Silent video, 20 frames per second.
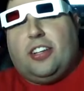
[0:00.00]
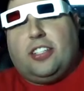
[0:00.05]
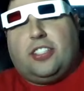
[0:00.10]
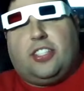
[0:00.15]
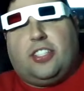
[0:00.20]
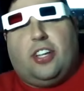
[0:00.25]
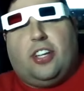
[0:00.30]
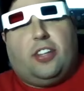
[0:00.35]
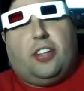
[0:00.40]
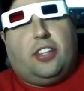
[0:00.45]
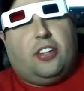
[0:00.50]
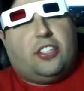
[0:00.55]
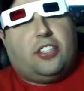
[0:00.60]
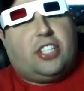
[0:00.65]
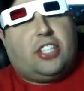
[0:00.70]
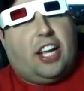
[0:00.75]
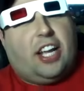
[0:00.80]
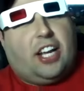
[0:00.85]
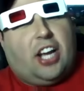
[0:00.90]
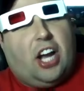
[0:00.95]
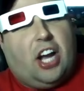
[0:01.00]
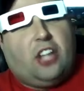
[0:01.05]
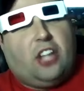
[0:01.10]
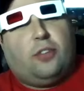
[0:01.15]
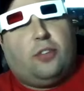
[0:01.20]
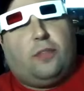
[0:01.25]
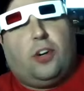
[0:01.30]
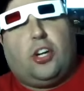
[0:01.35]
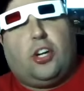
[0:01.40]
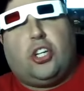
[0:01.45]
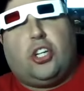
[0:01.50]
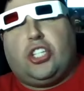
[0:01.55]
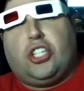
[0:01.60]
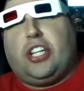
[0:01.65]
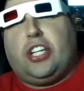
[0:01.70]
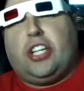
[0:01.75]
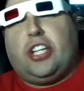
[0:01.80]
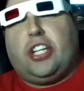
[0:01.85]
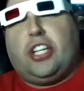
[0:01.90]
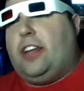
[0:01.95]
So there's like a colored
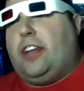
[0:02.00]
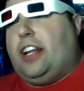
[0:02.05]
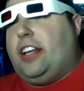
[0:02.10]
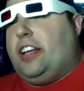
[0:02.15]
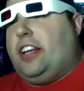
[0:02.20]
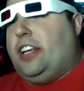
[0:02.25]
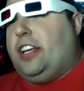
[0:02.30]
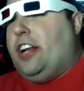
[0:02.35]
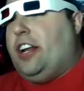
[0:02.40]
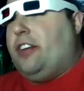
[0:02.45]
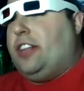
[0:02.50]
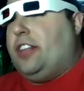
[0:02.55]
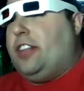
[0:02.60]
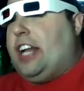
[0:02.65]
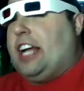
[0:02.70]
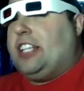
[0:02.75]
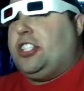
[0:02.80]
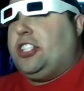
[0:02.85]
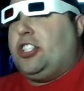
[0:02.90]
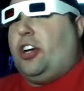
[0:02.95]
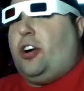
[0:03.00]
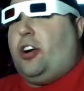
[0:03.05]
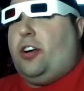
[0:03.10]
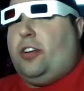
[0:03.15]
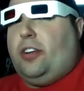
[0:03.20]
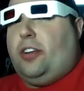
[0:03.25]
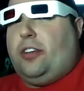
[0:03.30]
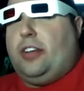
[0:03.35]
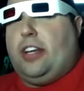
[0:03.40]
version of it, you know, that I saw